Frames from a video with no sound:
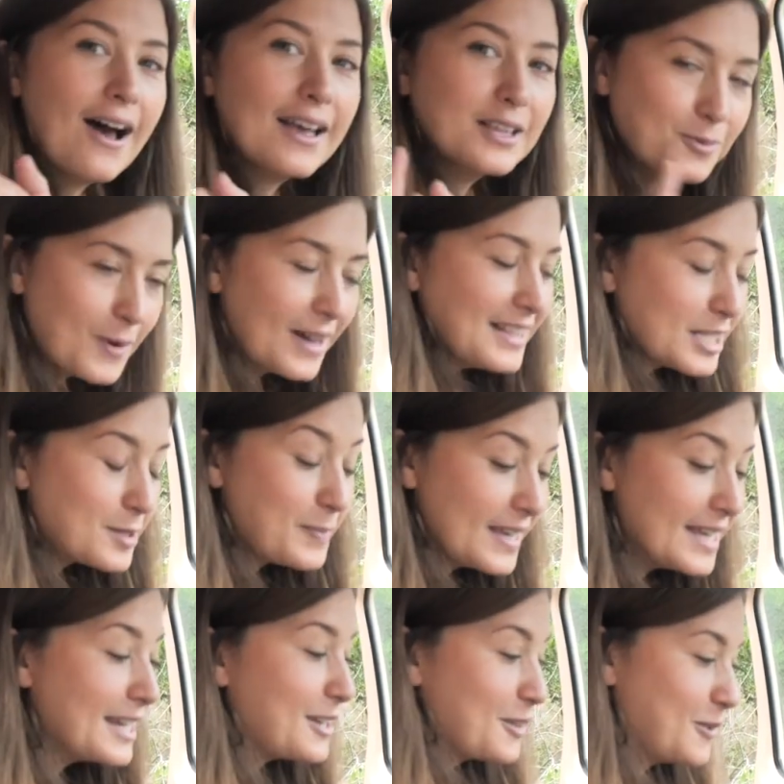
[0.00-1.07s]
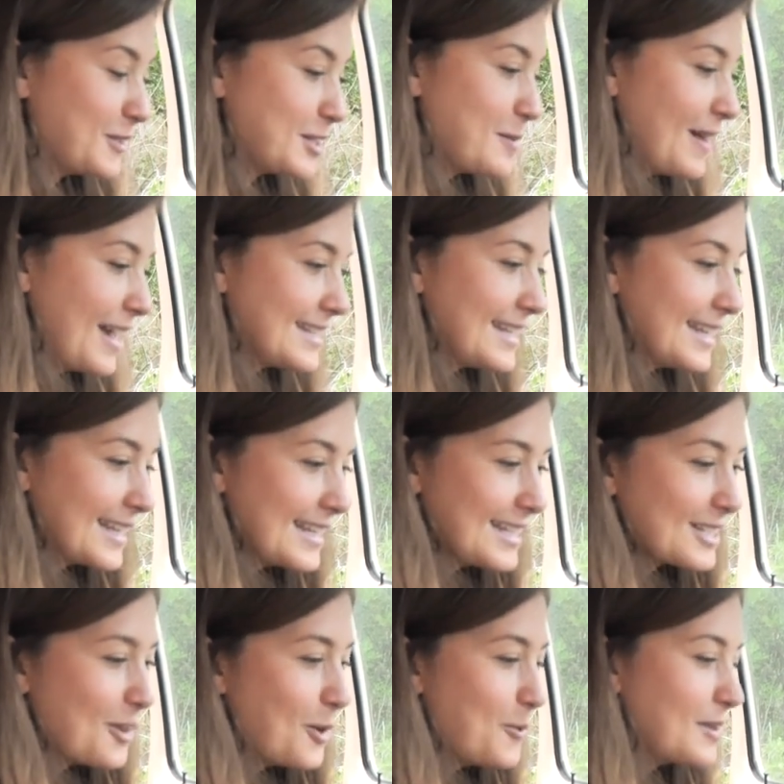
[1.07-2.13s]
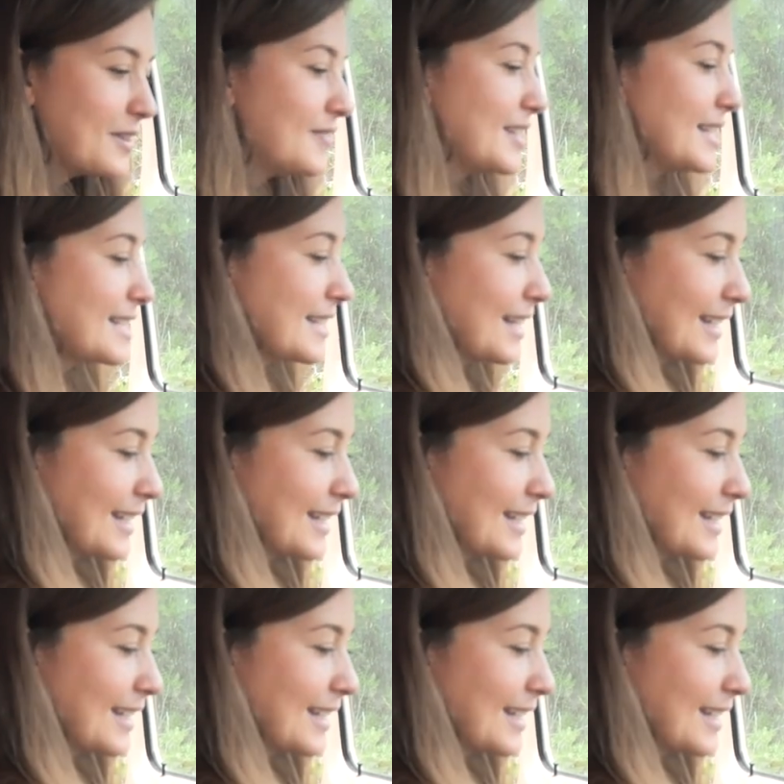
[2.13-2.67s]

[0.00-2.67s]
As well as being an automatic, it's got one of these